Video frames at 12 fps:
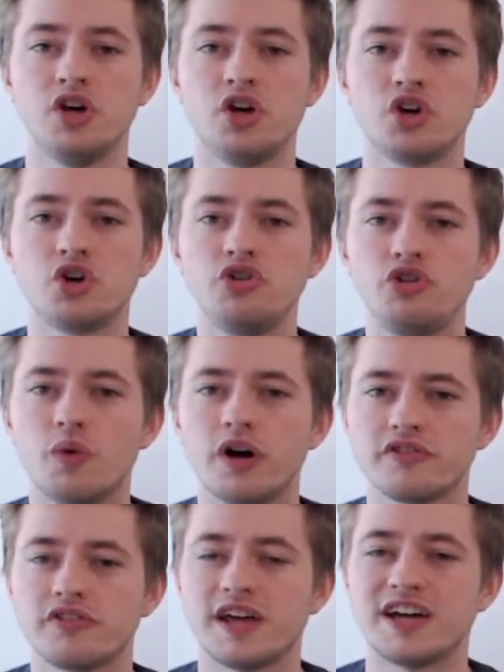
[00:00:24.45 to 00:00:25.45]
Could you
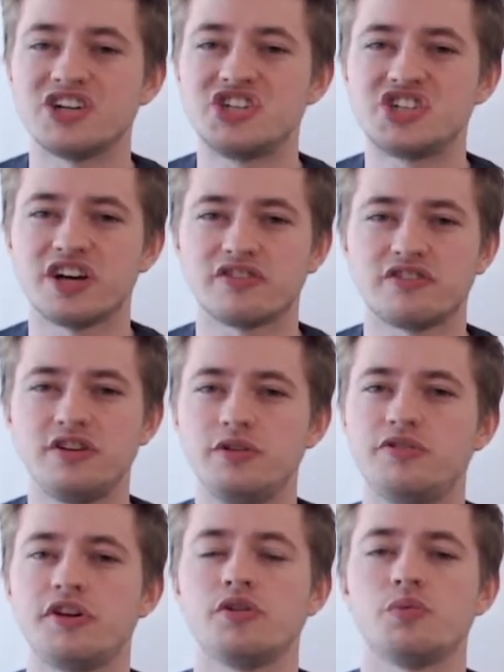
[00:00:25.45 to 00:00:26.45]
answer that just
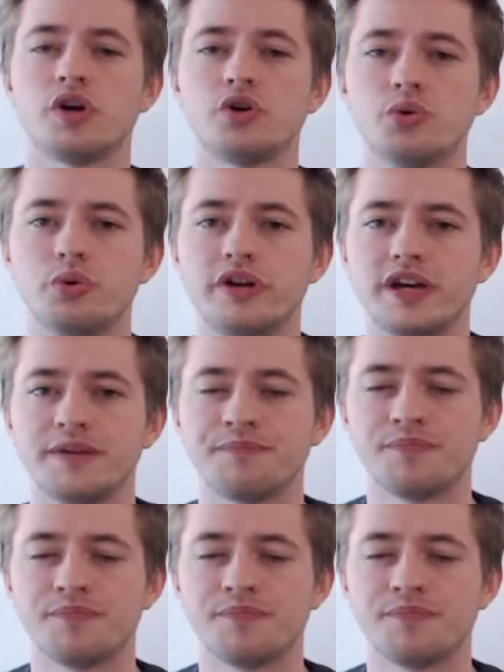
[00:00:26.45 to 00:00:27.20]
using the recording?